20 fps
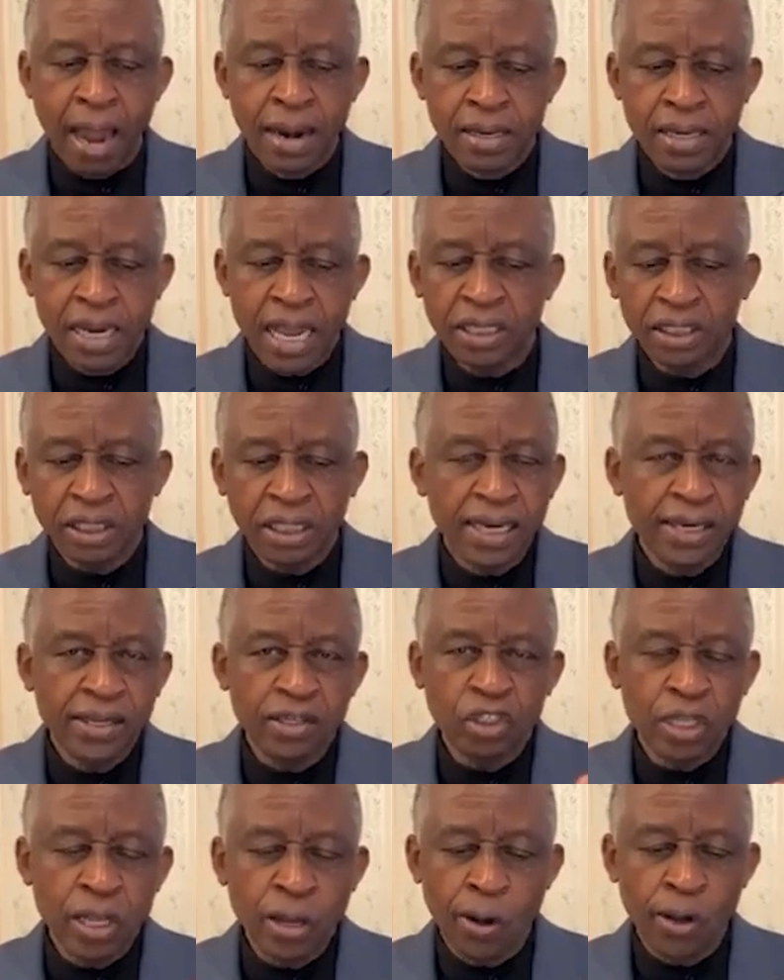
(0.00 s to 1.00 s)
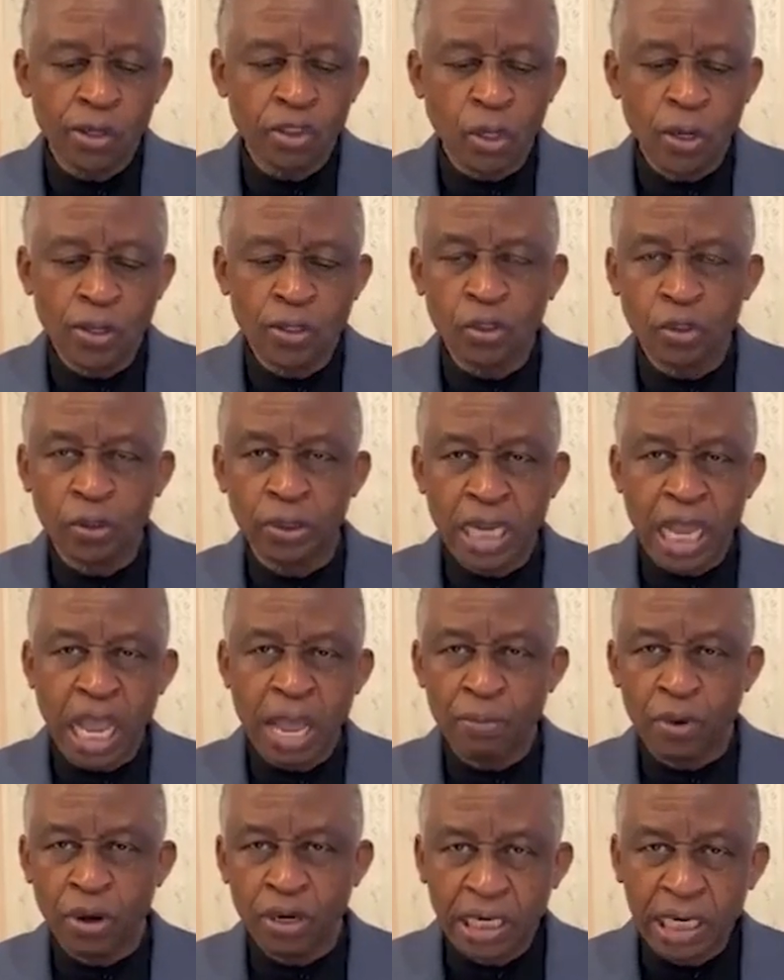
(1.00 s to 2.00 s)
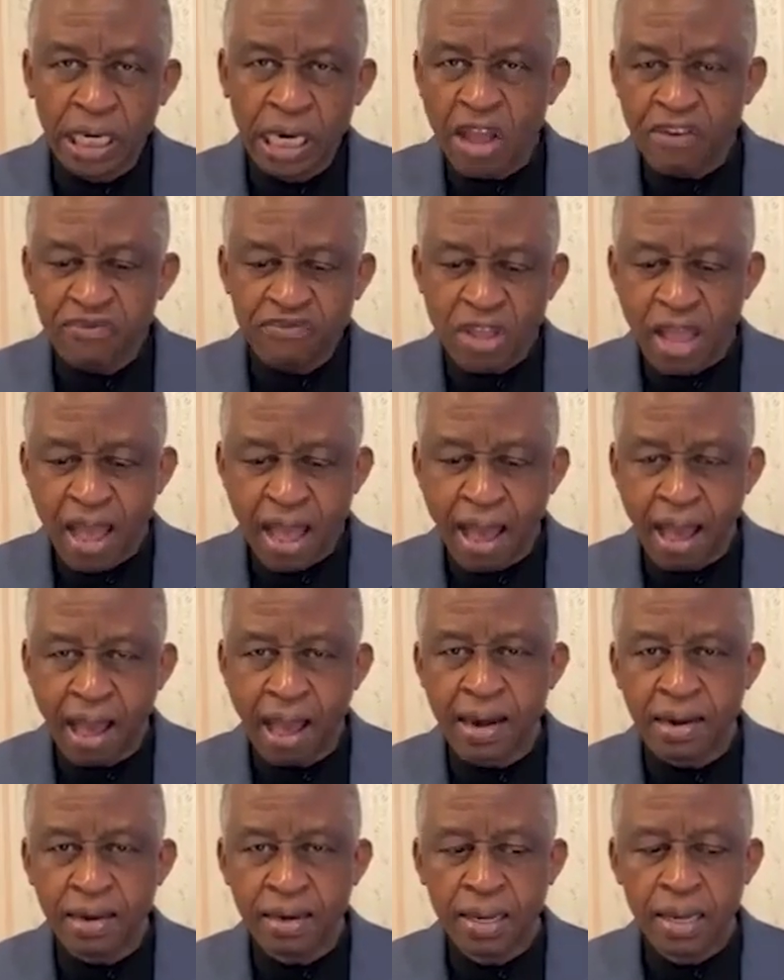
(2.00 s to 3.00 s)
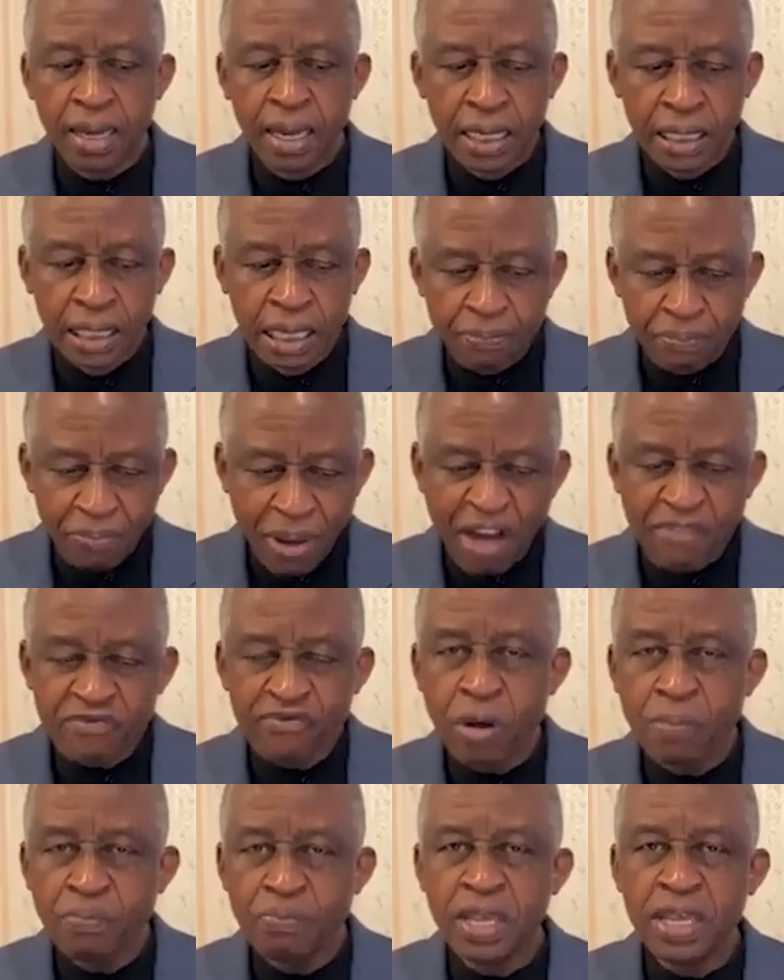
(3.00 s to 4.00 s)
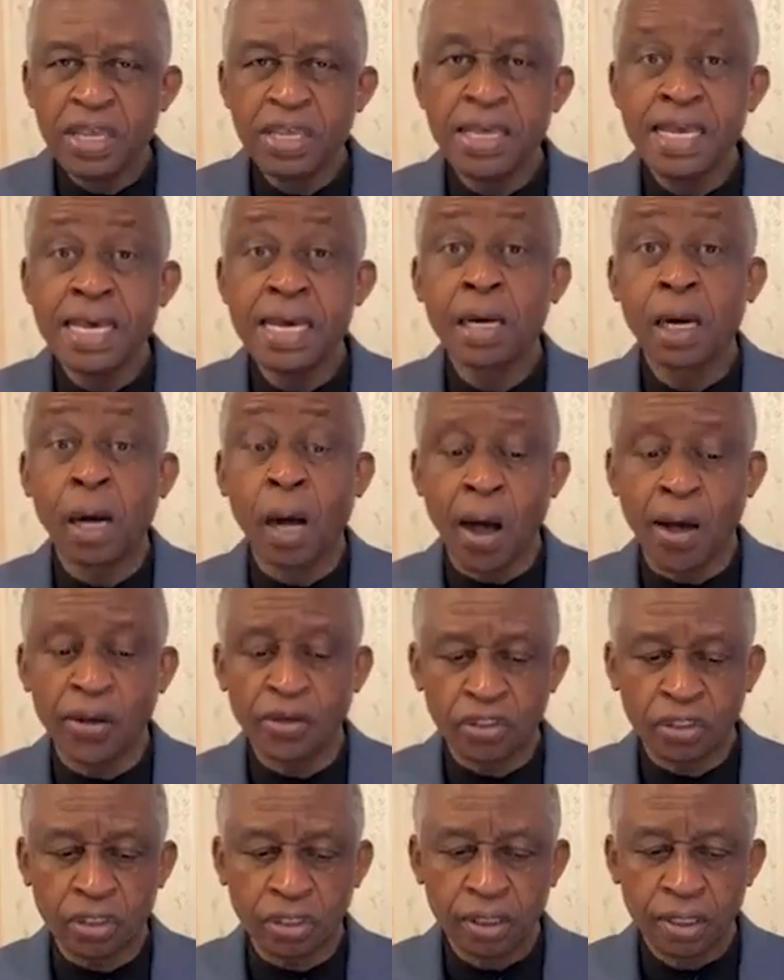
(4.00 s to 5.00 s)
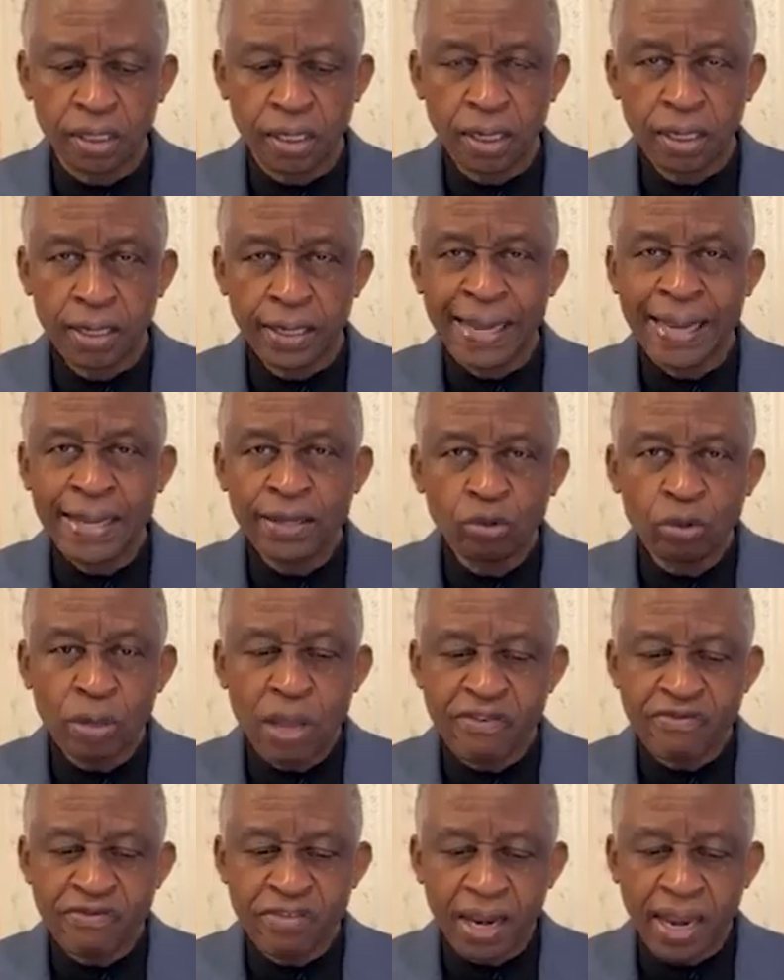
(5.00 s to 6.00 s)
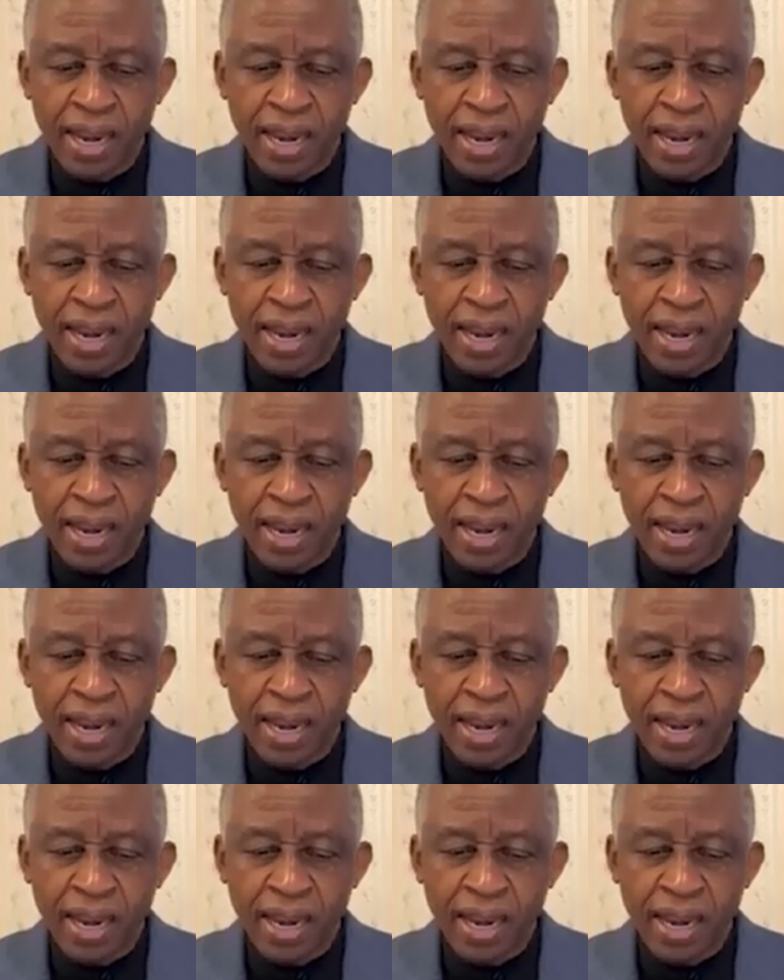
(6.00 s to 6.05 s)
And then shall he say also unto them on the left hand, Depart from me, ye cursed, into